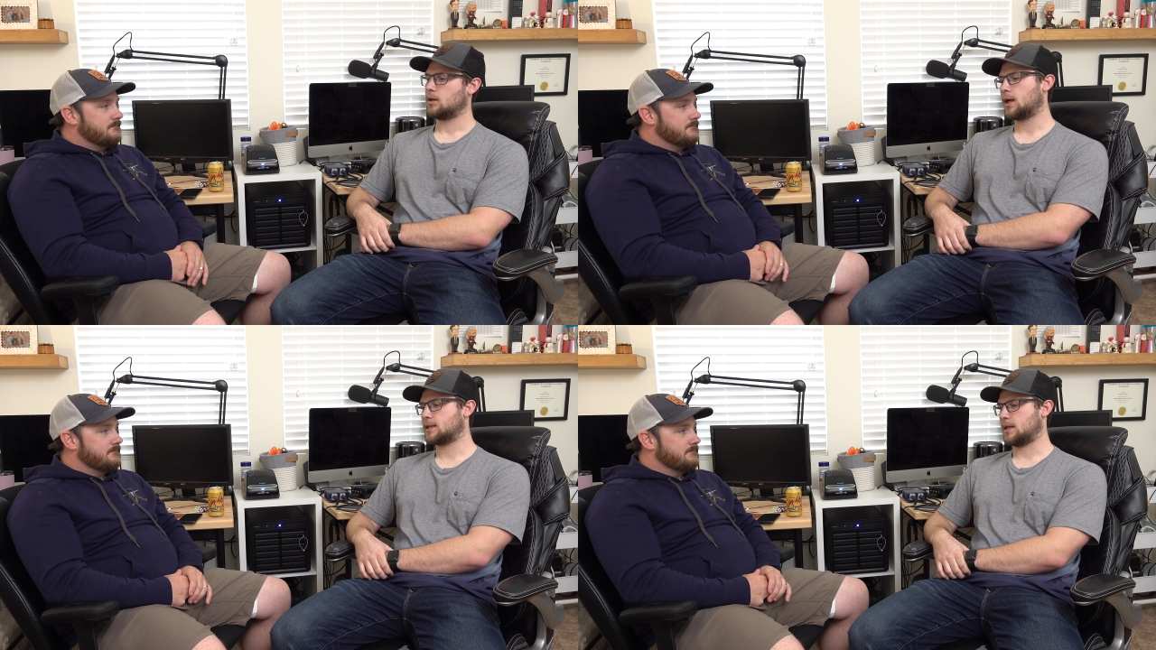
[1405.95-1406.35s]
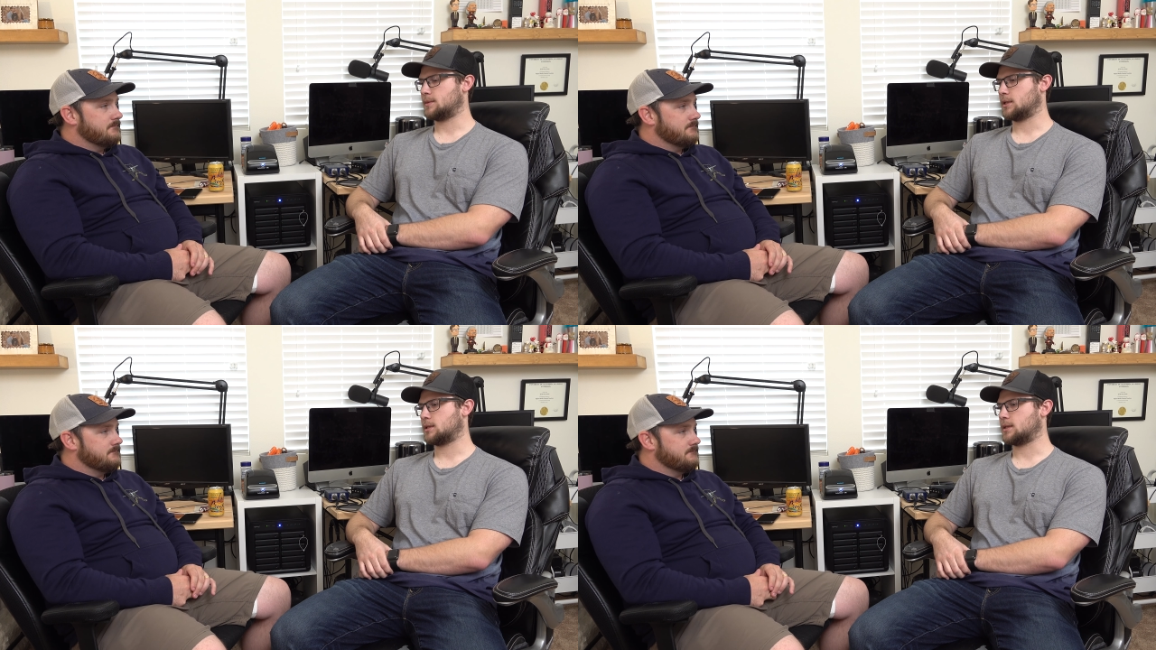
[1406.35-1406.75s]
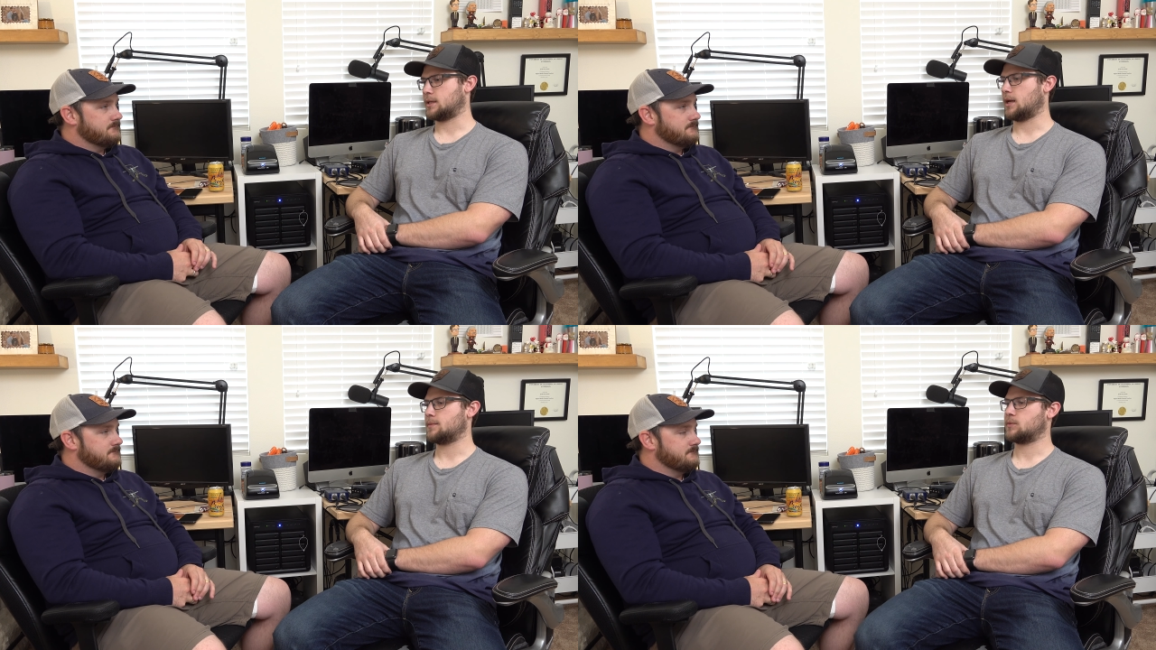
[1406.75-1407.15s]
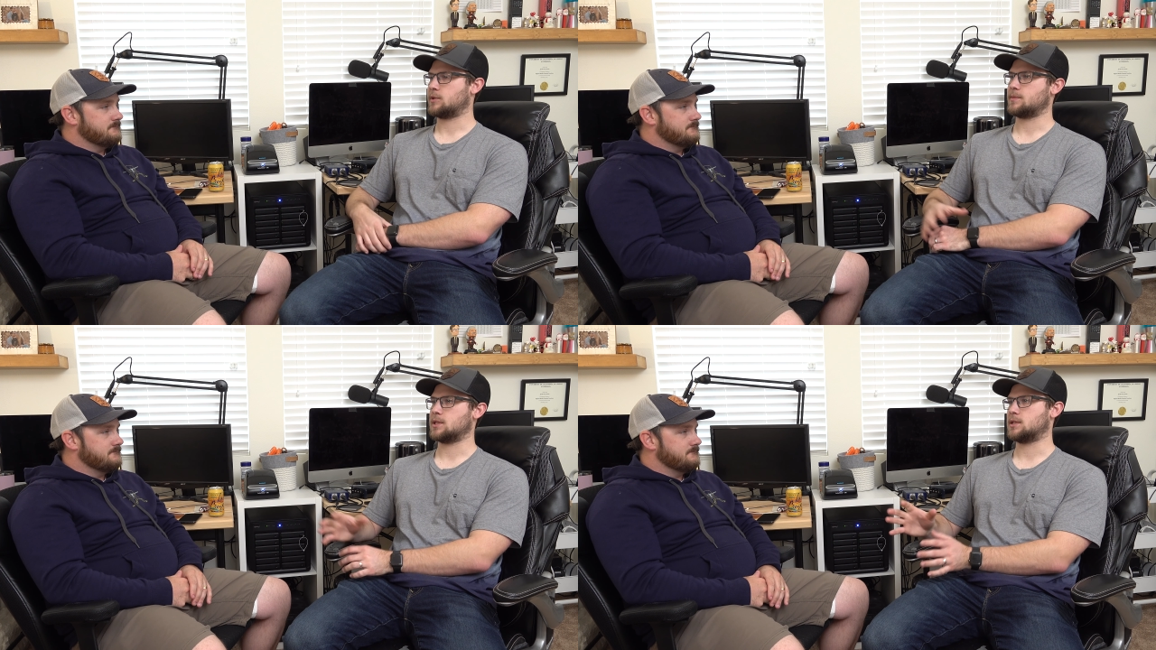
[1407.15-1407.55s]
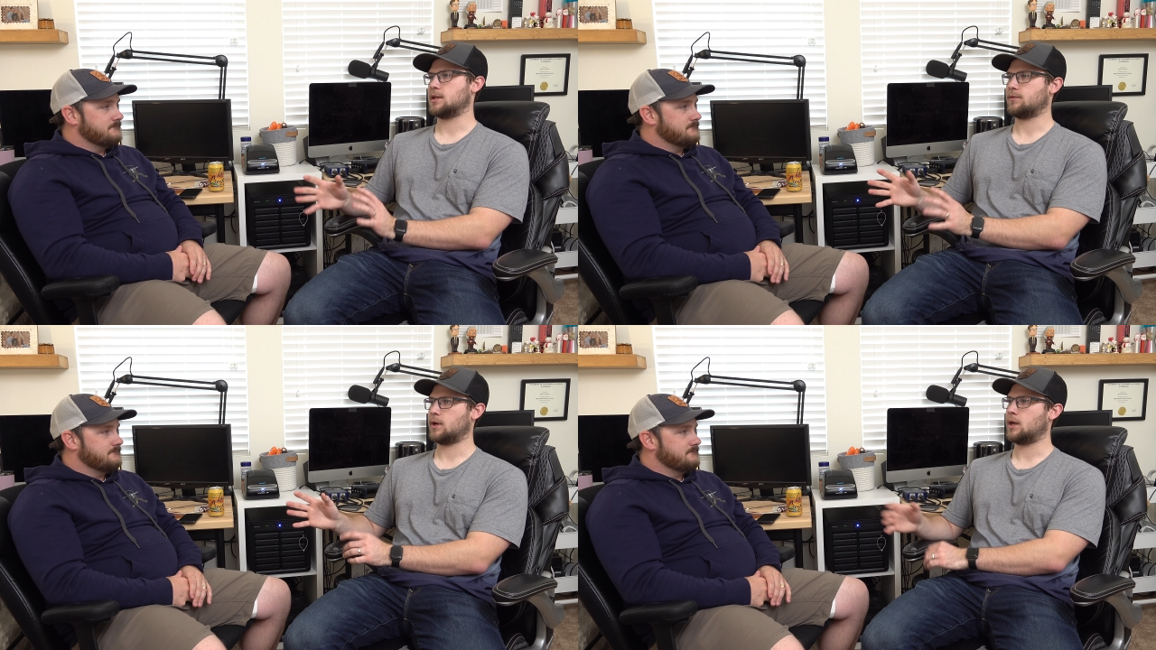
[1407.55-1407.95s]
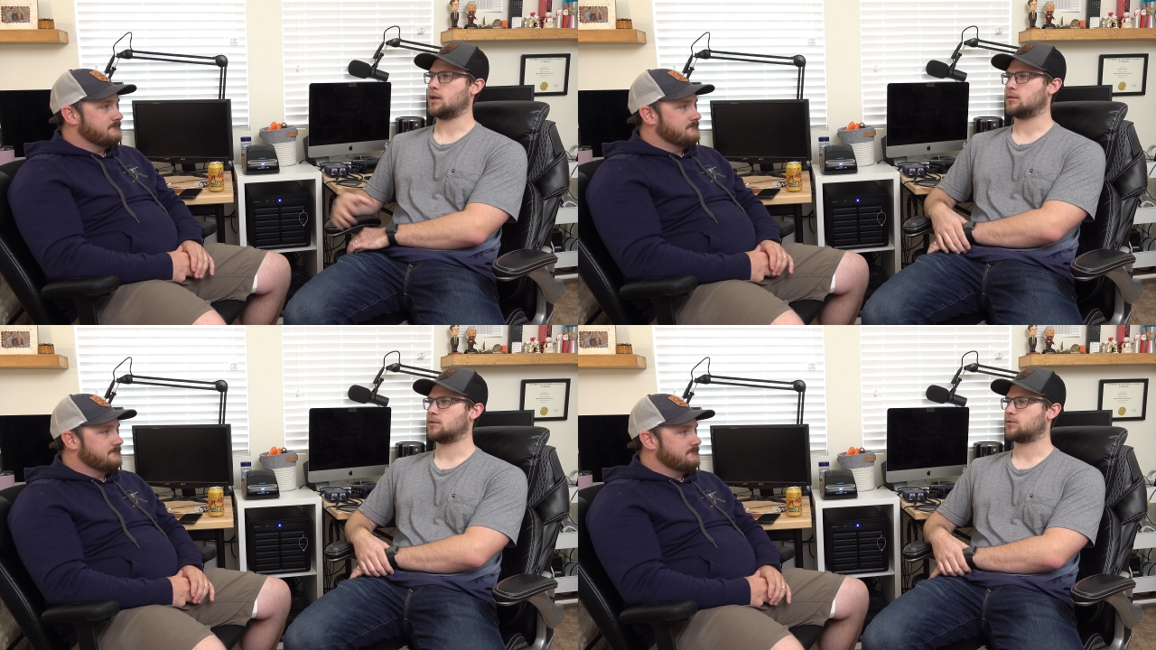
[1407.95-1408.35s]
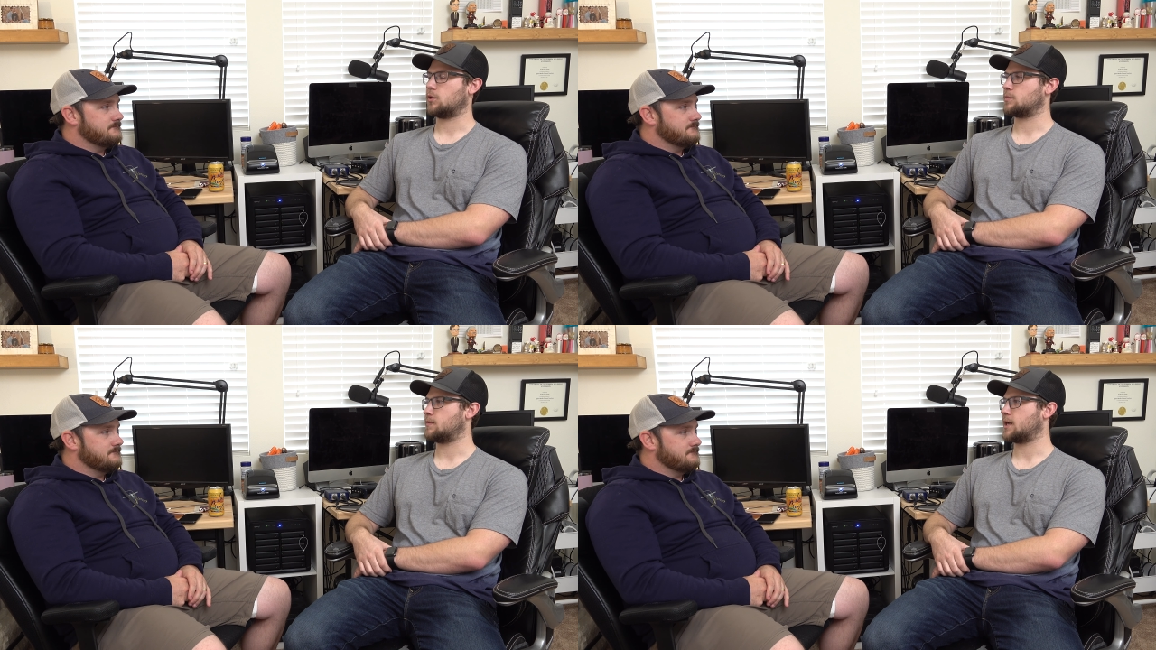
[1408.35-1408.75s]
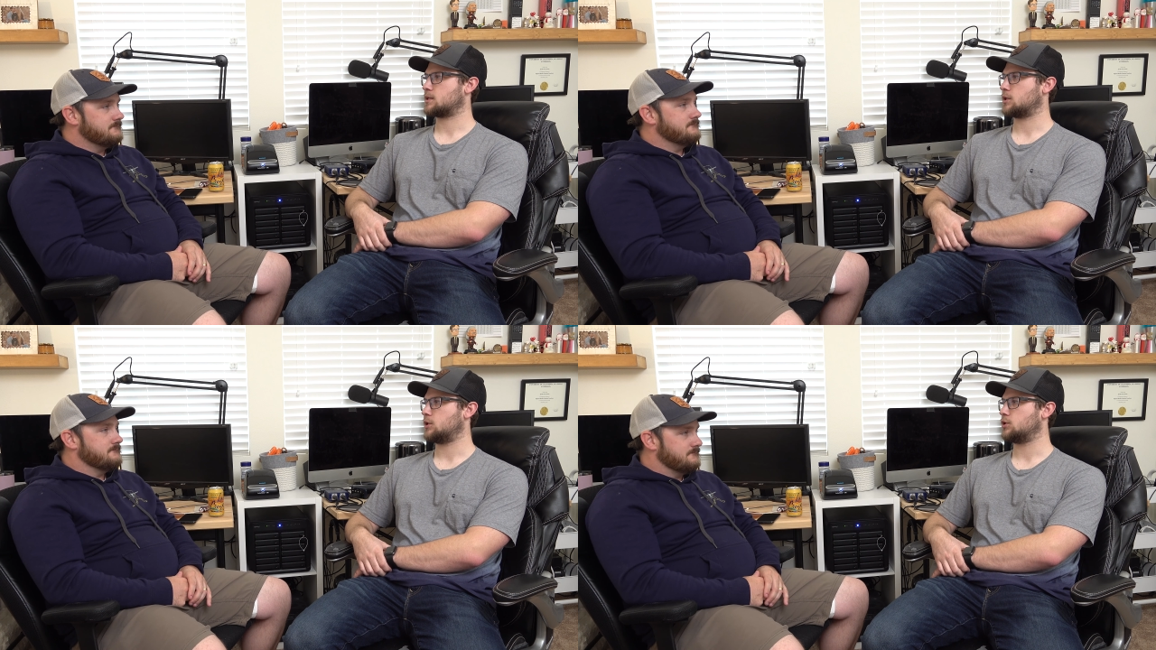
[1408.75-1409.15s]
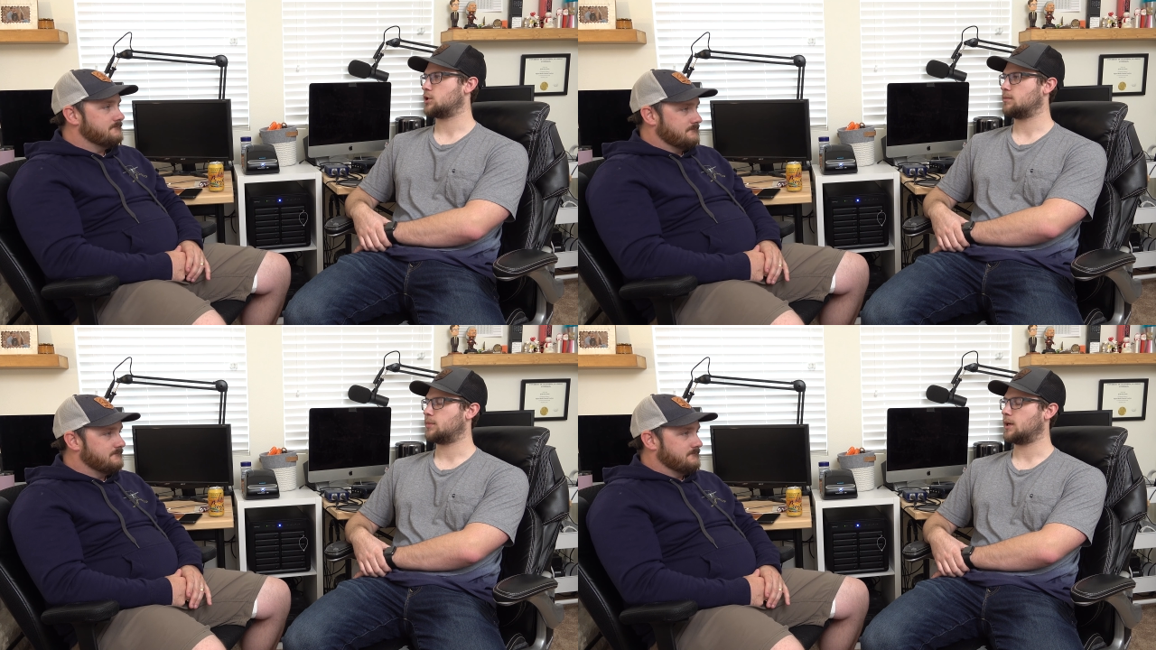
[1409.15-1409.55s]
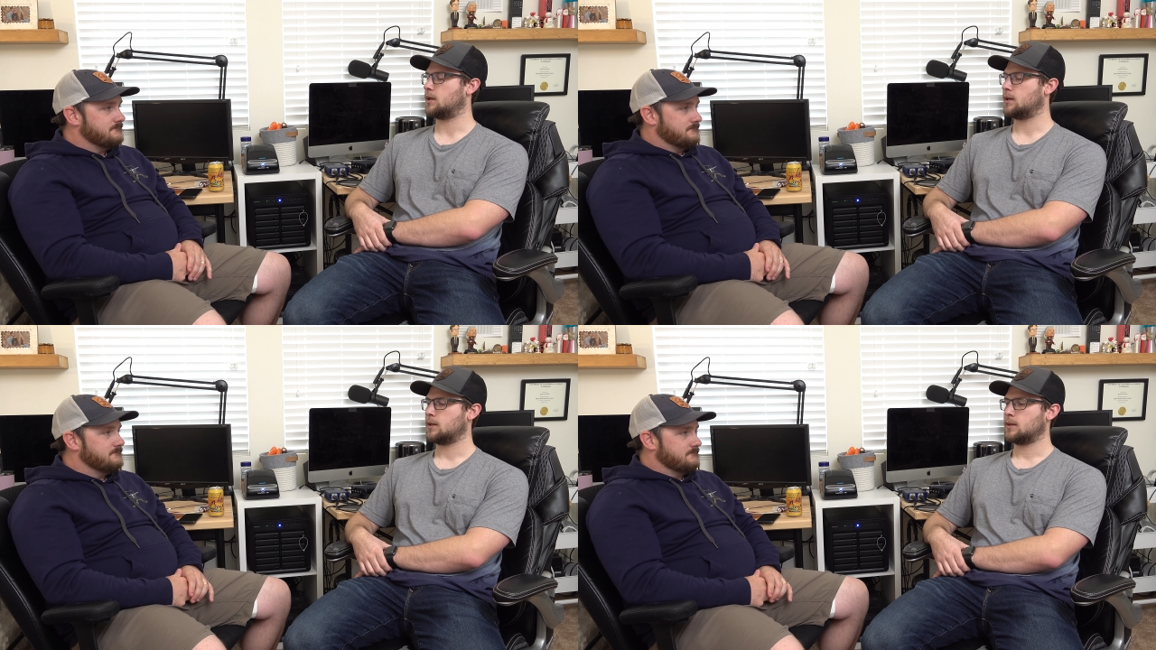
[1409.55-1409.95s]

Speaker 1: A lot of times it's the same, sometimes it's different in forms of execution. But